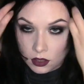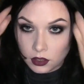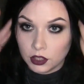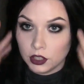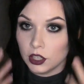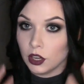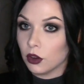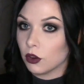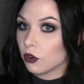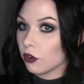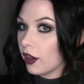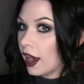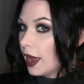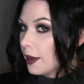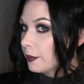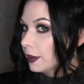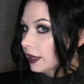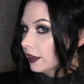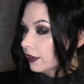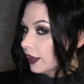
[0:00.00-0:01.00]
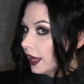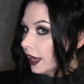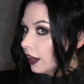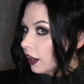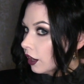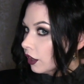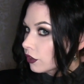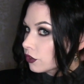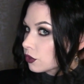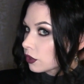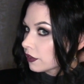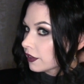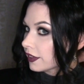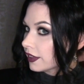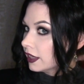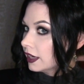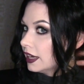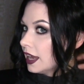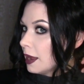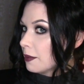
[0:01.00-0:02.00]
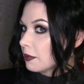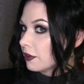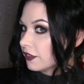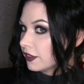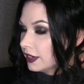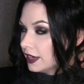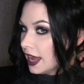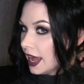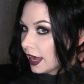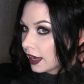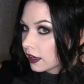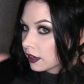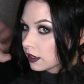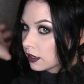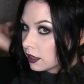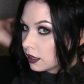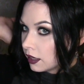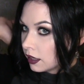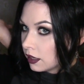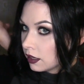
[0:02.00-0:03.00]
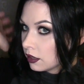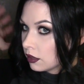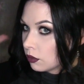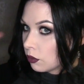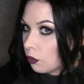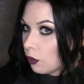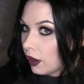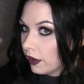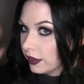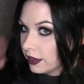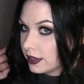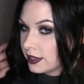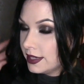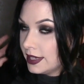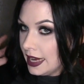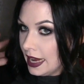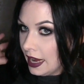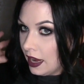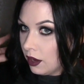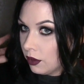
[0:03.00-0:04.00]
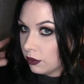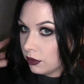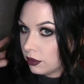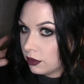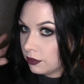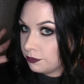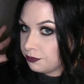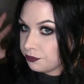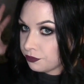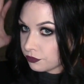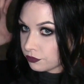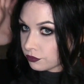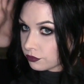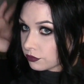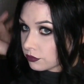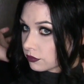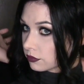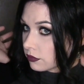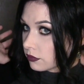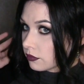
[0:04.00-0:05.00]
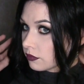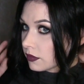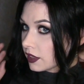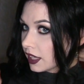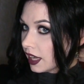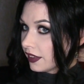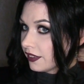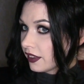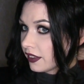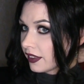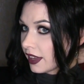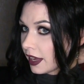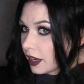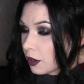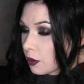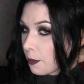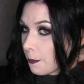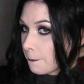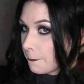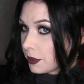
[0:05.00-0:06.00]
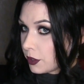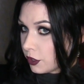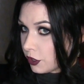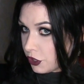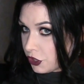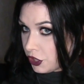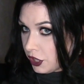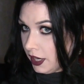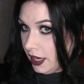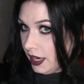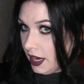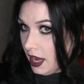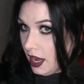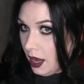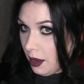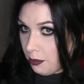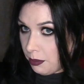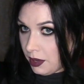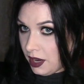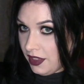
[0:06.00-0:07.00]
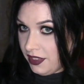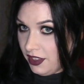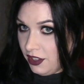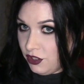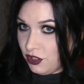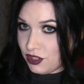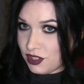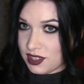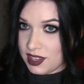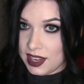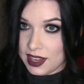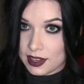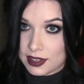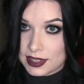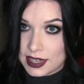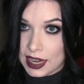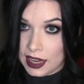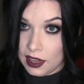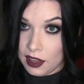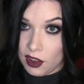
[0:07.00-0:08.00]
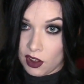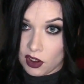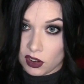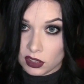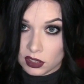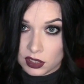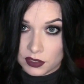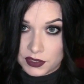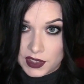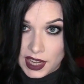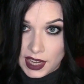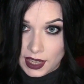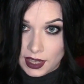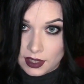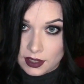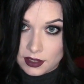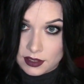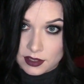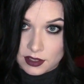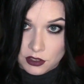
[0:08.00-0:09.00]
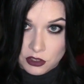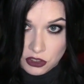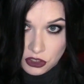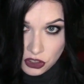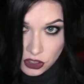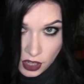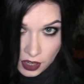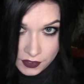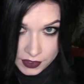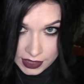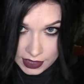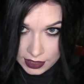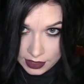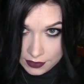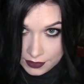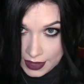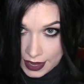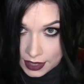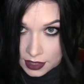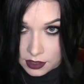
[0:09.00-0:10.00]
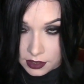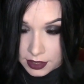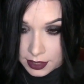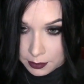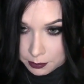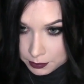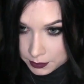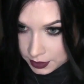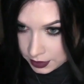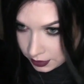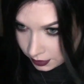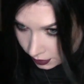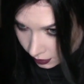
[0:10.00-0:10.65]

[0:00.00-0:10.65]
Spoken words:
you know, grabbing the hair sort of at the nape of the neck while it's down. And then like pushing it up and then just like taking all of the ends and shoving it in that clip.